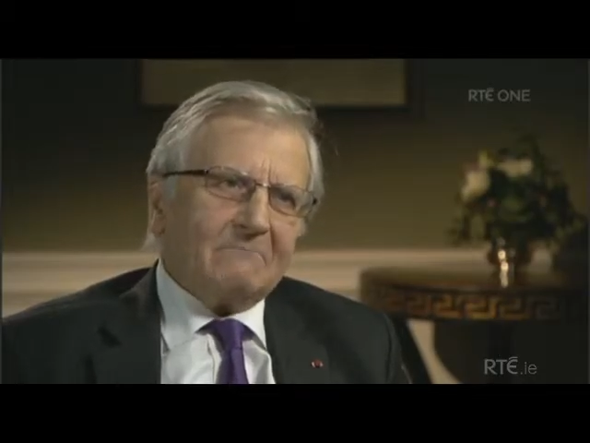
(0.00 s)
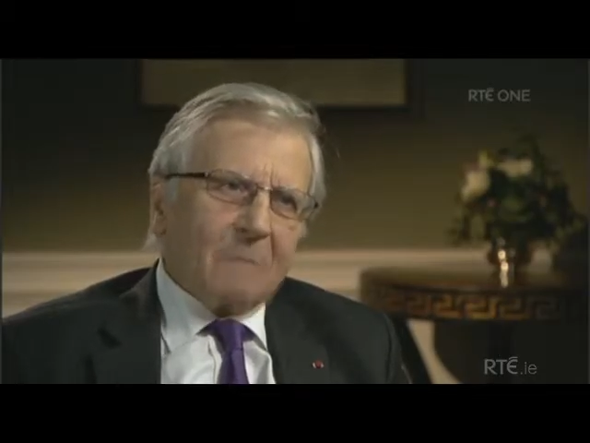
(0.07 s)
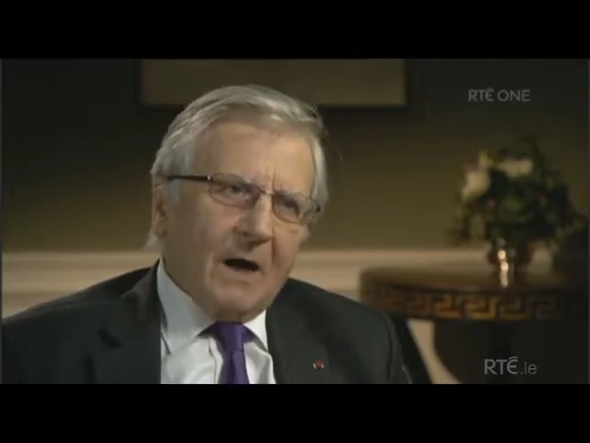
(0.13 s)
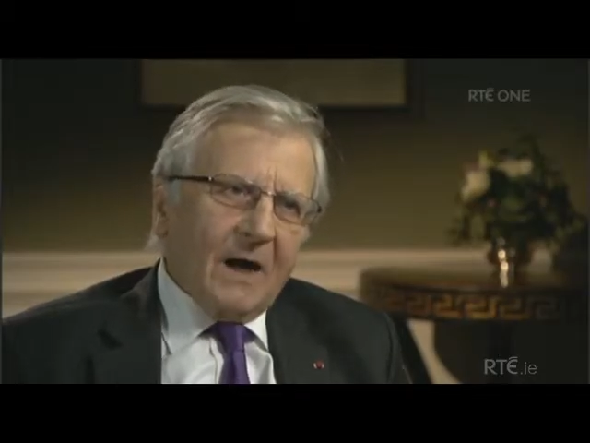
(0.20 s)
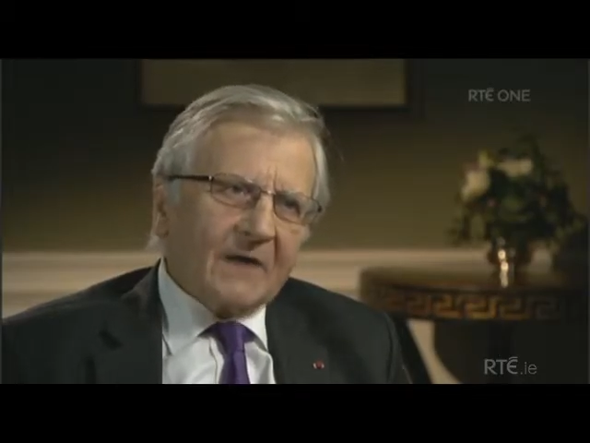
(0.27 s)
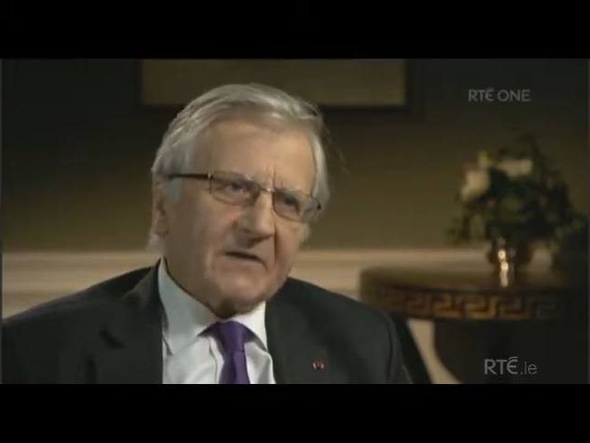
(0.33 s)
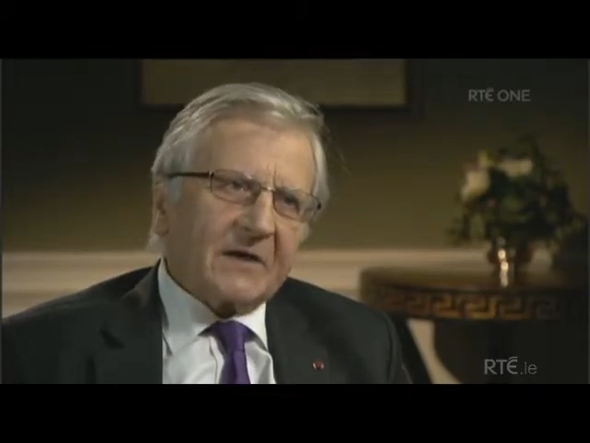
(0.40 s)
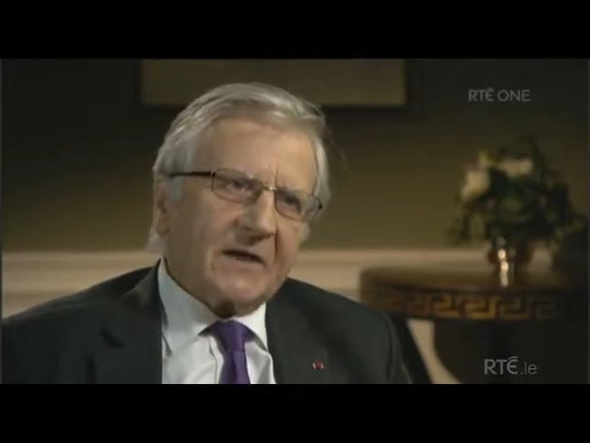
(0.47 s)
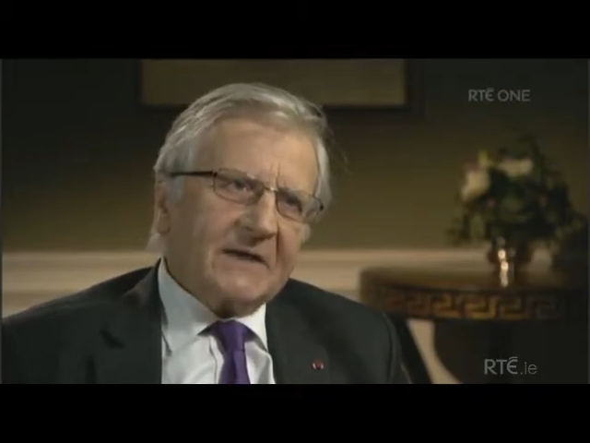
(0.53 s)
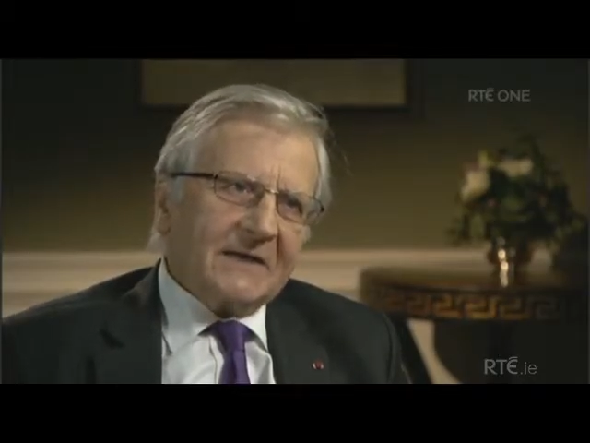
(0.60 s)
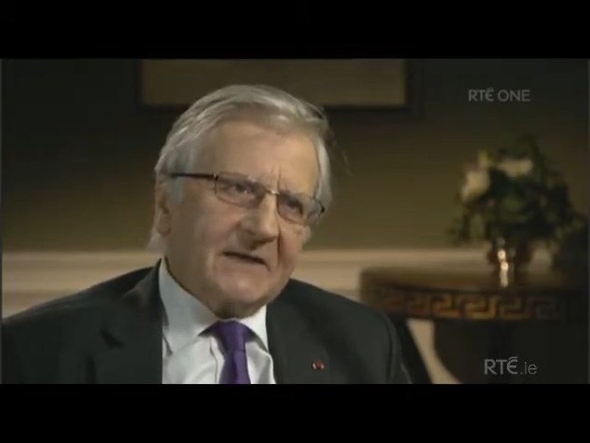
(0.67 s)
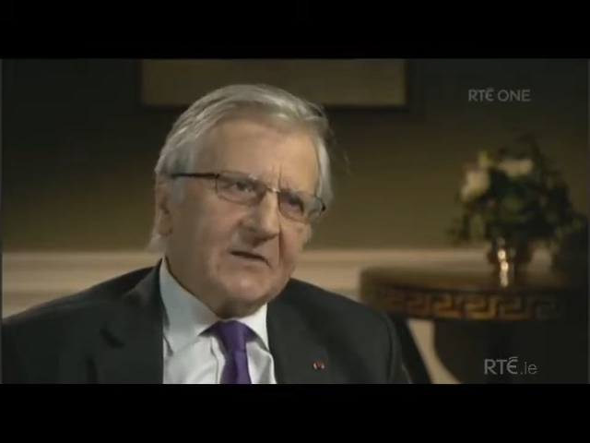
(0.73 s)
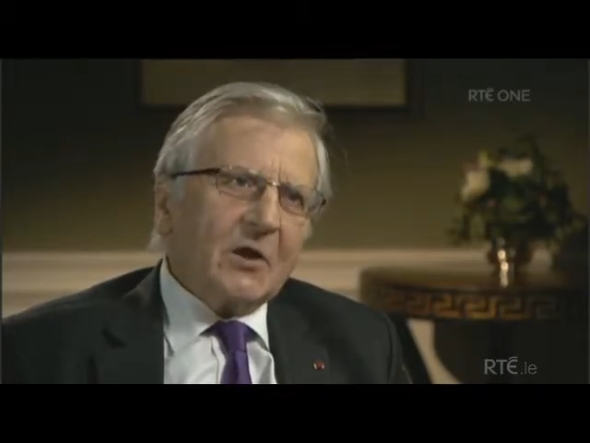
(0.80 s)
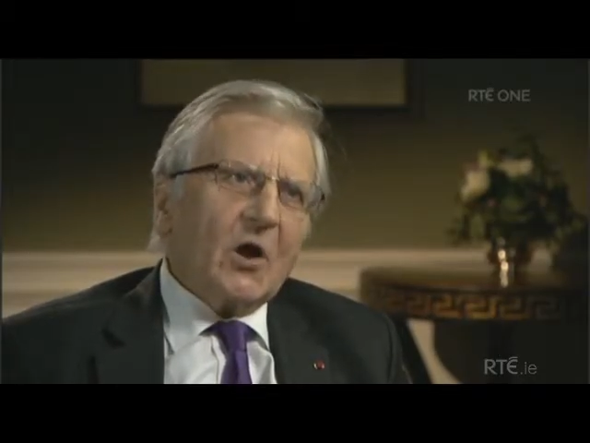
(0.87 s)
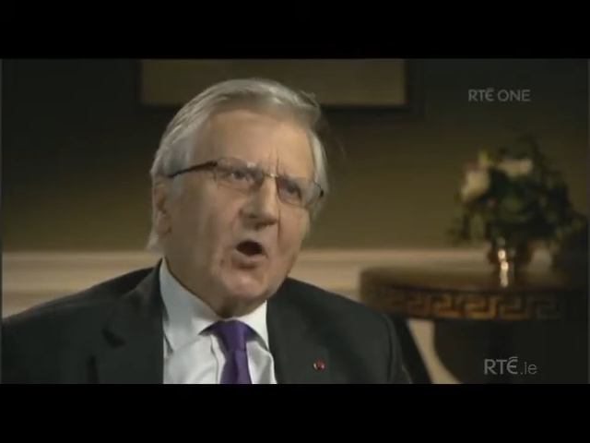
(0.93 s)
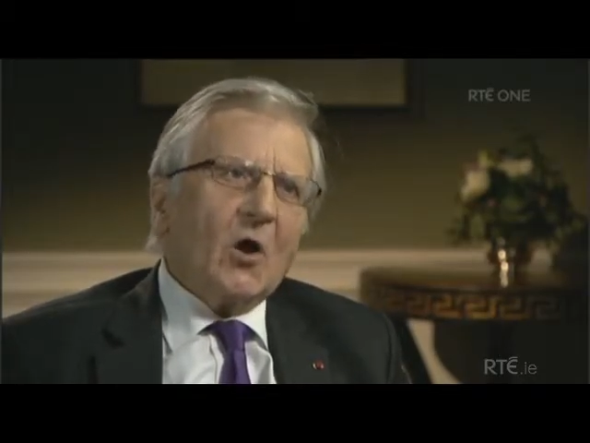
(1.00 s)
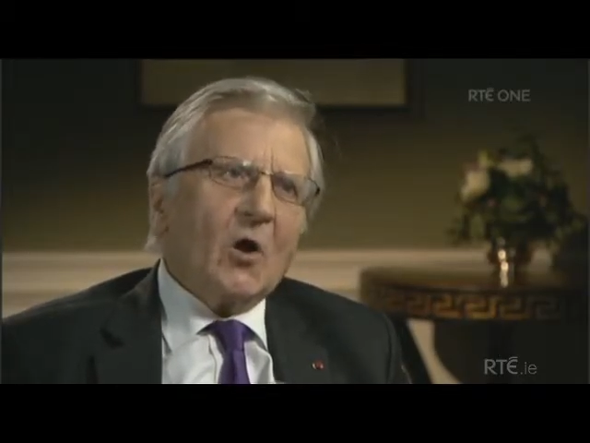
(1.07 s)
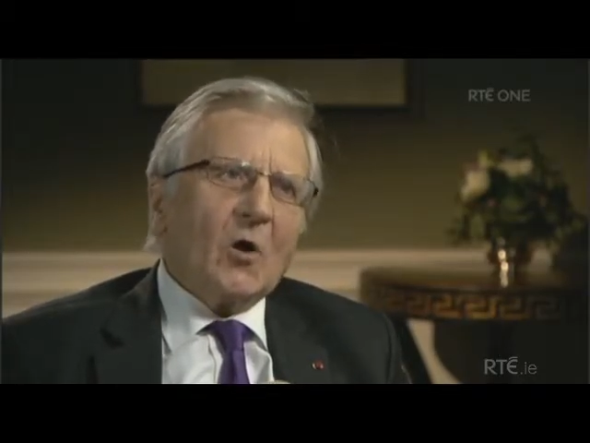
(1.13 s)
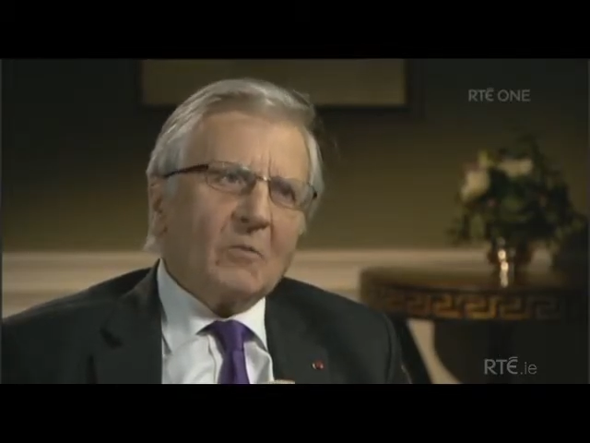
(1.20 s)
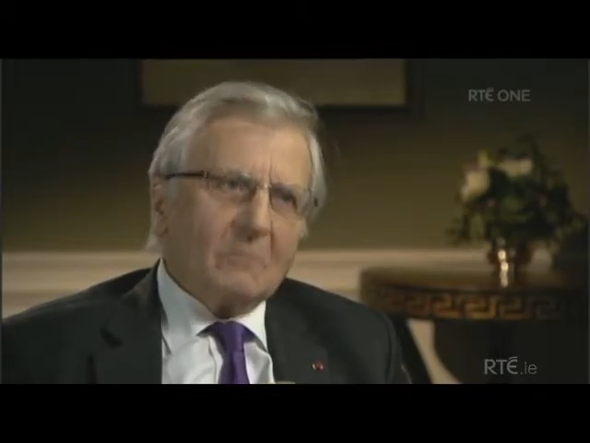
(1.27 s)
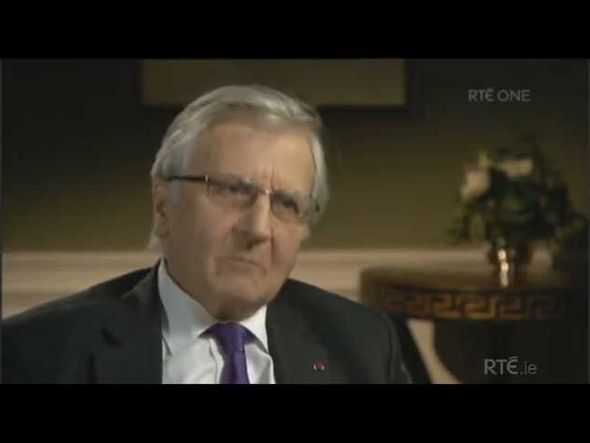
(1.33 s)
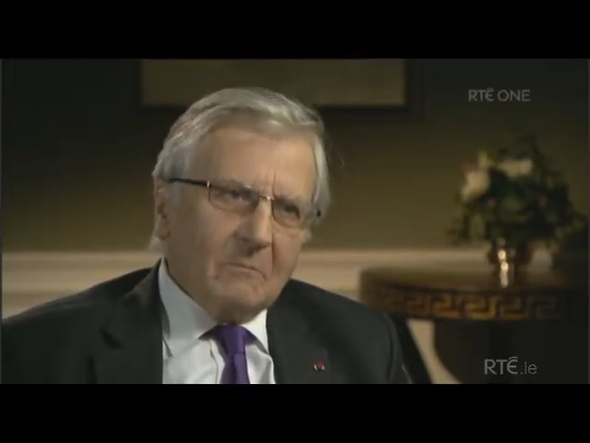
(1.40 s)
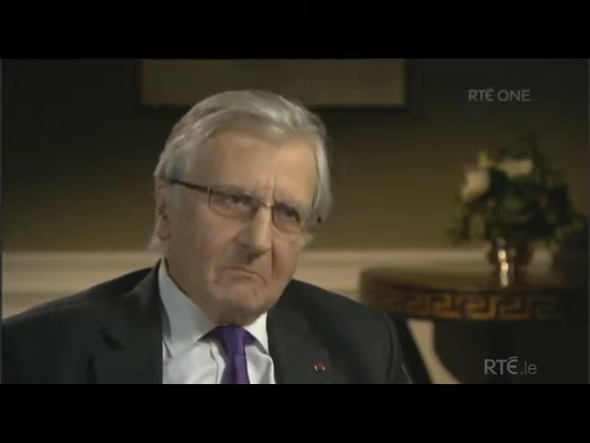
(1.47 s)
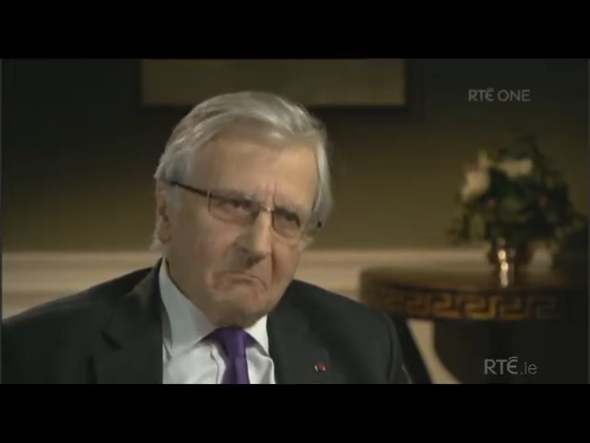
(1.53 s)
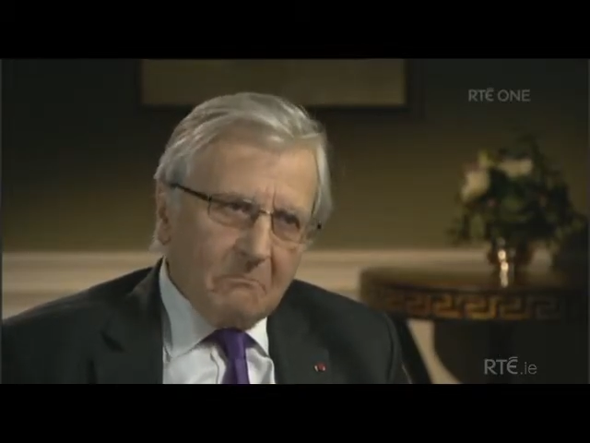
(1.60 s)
embark in a